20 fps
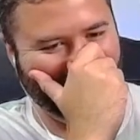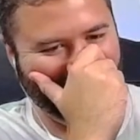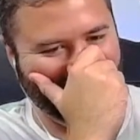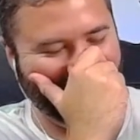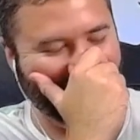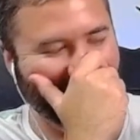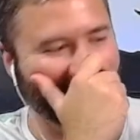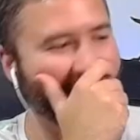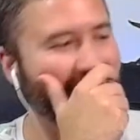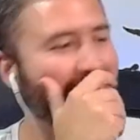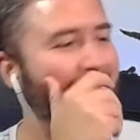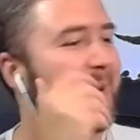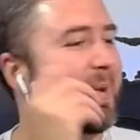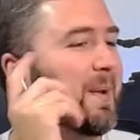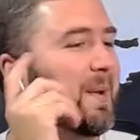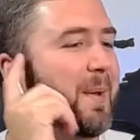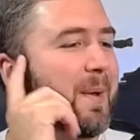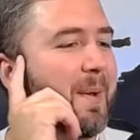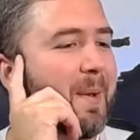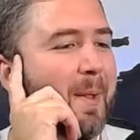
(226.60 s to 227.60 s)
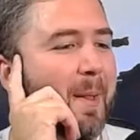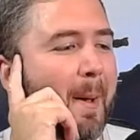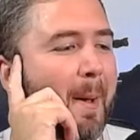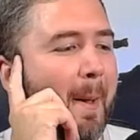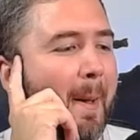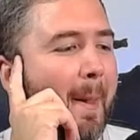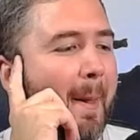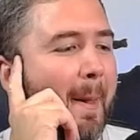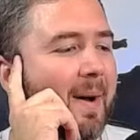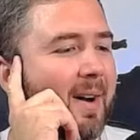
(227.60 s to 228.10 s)
Fuck.
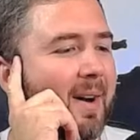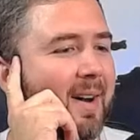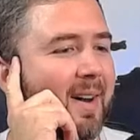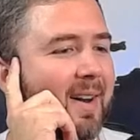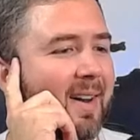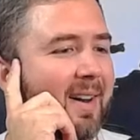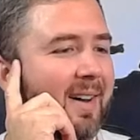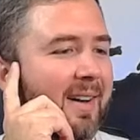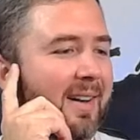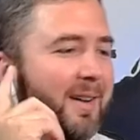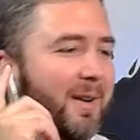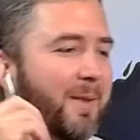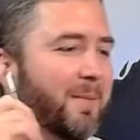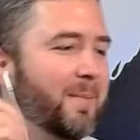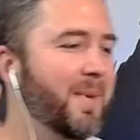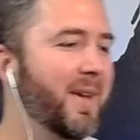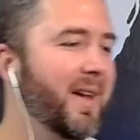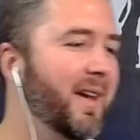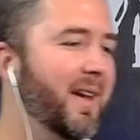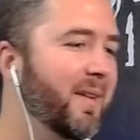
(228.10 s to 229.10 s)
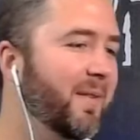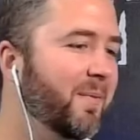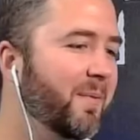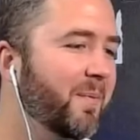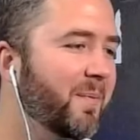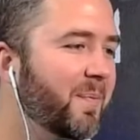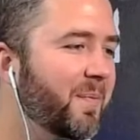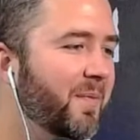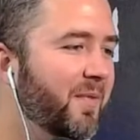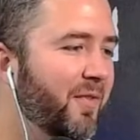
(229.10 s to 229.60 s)
Oh, man.
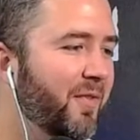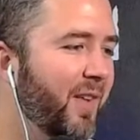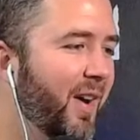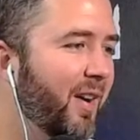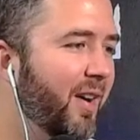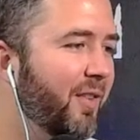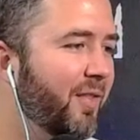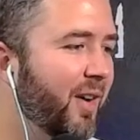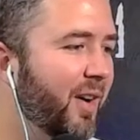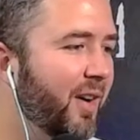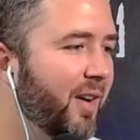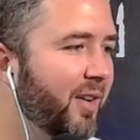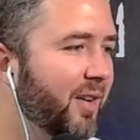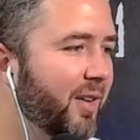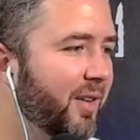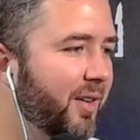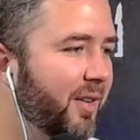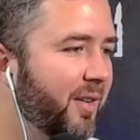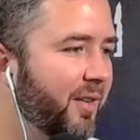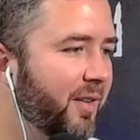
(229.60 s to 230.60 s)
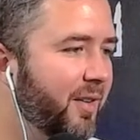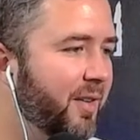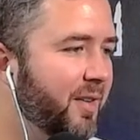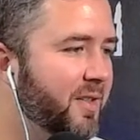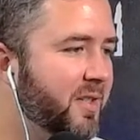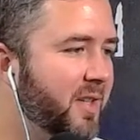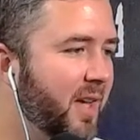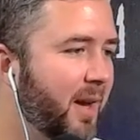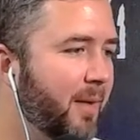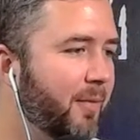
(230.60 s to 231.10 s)
Very, very good. You
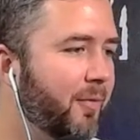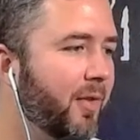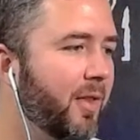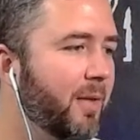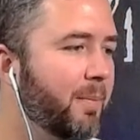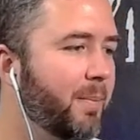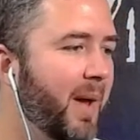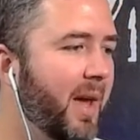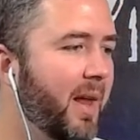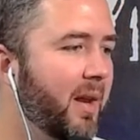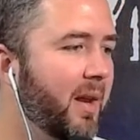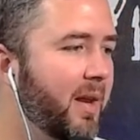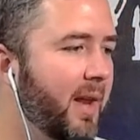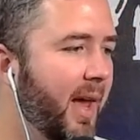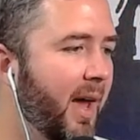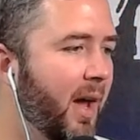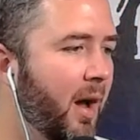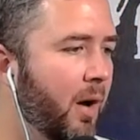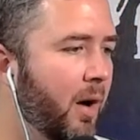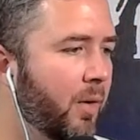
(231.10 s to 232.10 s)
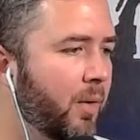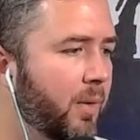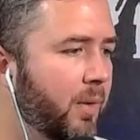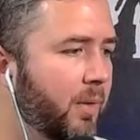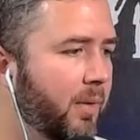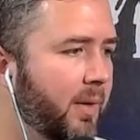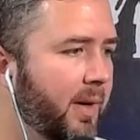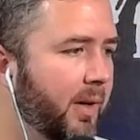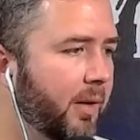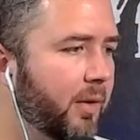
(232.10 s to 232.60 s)
can sign up for the beta
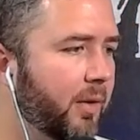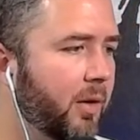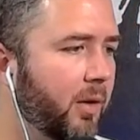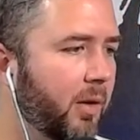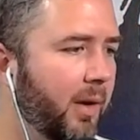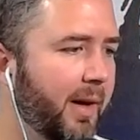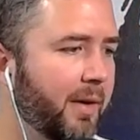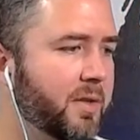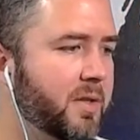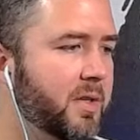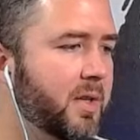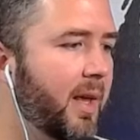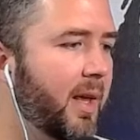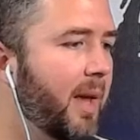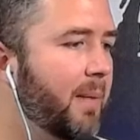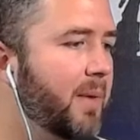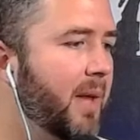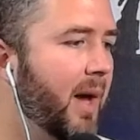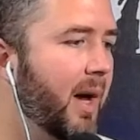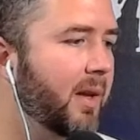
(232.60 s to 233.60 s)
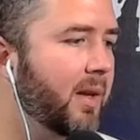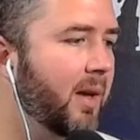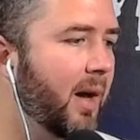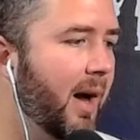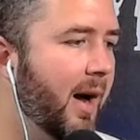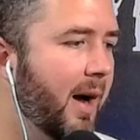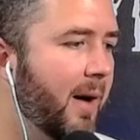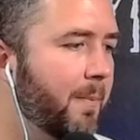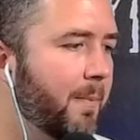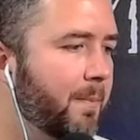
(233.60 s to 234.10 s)
now.
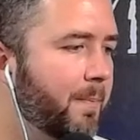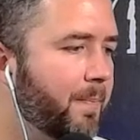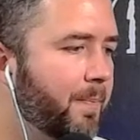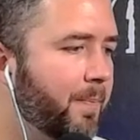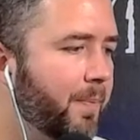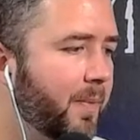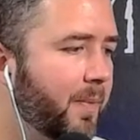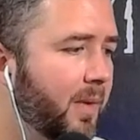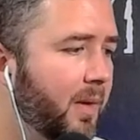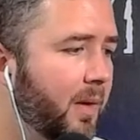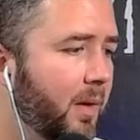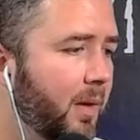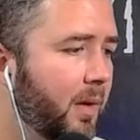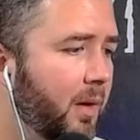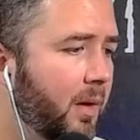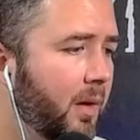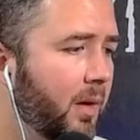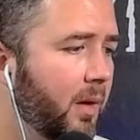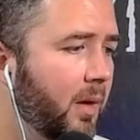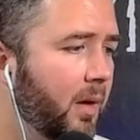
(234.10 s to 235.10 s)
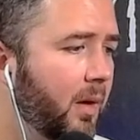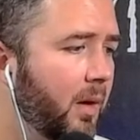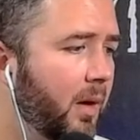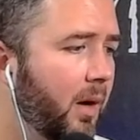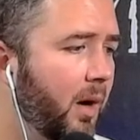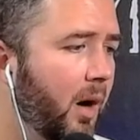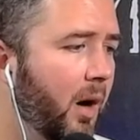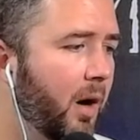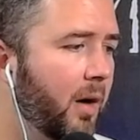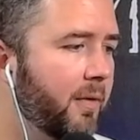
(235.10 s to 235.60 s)
KillerKlownsTheGame.com.
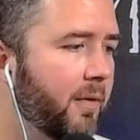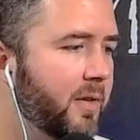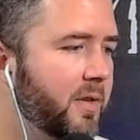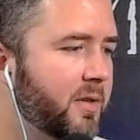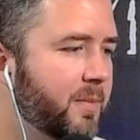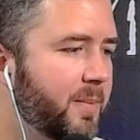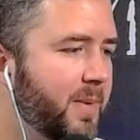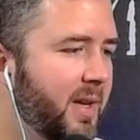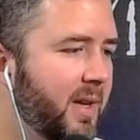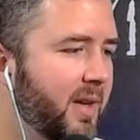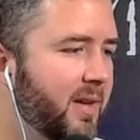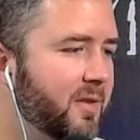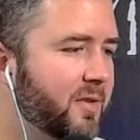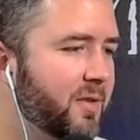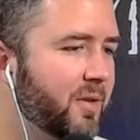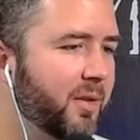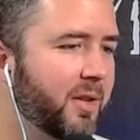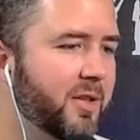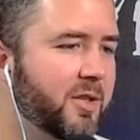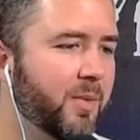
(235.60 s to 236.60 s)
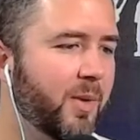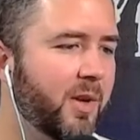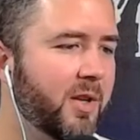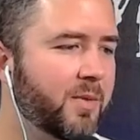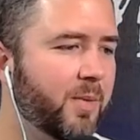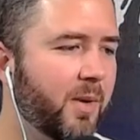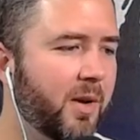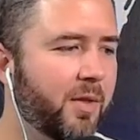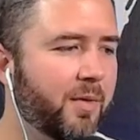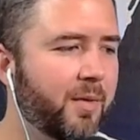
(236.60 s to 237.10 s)
Harvest begins early
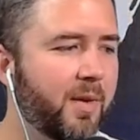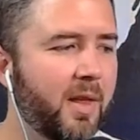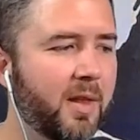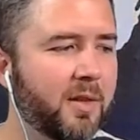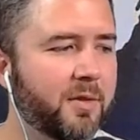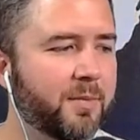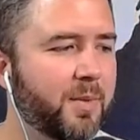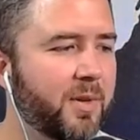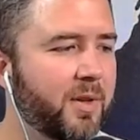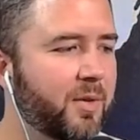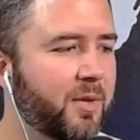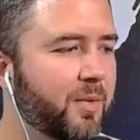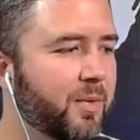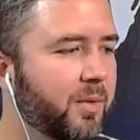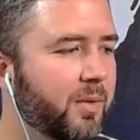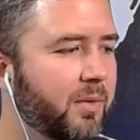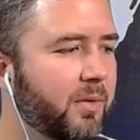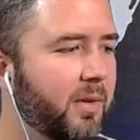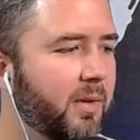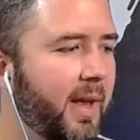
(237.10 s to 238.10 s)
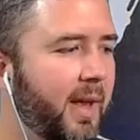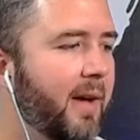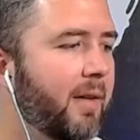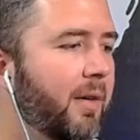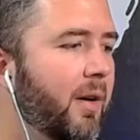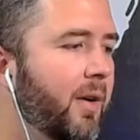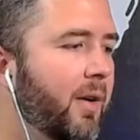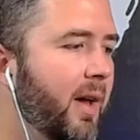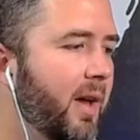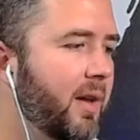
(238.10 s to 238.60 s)
2023. That's pretty cool. Yeah,
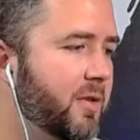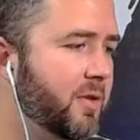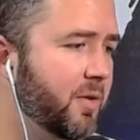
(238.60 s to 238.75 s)
okay.